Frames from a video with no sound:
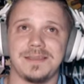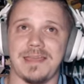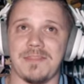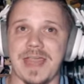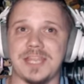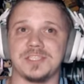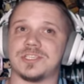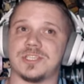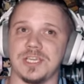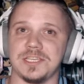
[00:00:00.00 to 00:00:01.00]
And that is
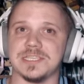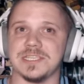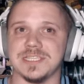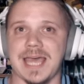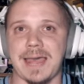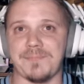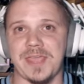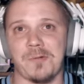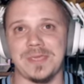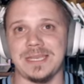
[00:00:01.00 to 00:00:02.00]
just the stop
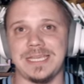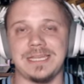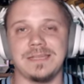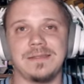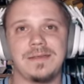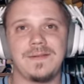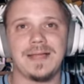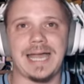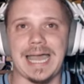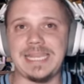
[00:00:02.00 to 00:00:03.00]
that we needed.
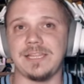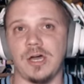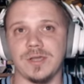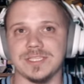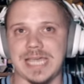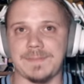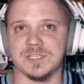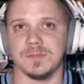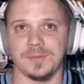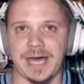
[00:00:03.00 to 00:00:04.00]
I need Logan
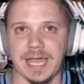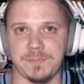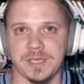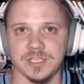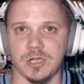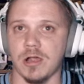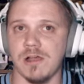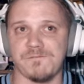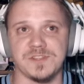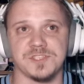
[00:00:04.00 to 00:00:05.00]
Thomas to block because our
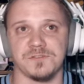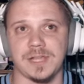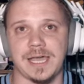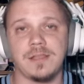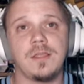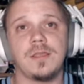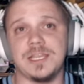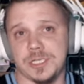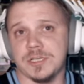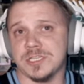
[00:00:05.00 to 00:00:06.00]
offensive line,
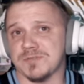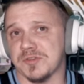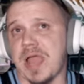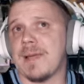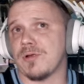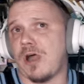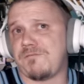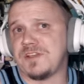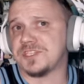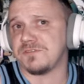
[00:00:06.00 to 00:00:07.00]
is there a subscriber
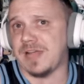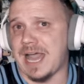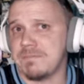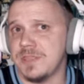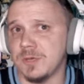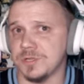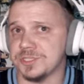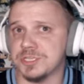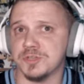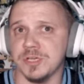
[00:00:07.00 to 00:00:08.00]
offensive lineman that
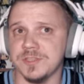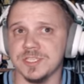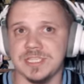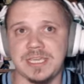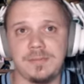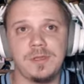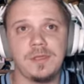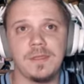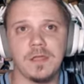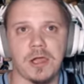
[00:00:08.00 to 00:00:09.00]
wants to join this team?
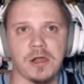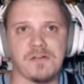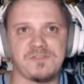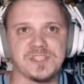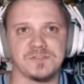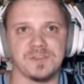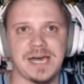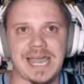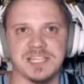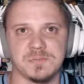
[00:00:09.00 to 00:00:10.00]
Our offensive
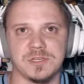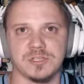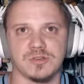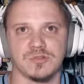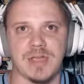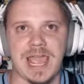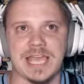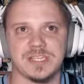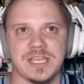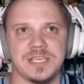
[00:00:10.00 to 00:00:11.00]
line has been
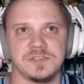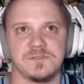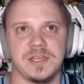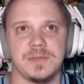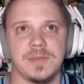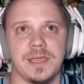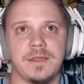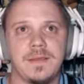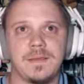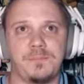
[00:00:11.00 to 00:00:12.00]
trash as of late,
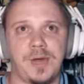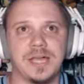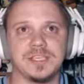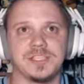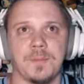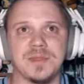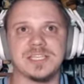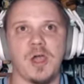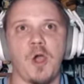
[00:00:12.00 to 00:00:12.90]
man. But somebody's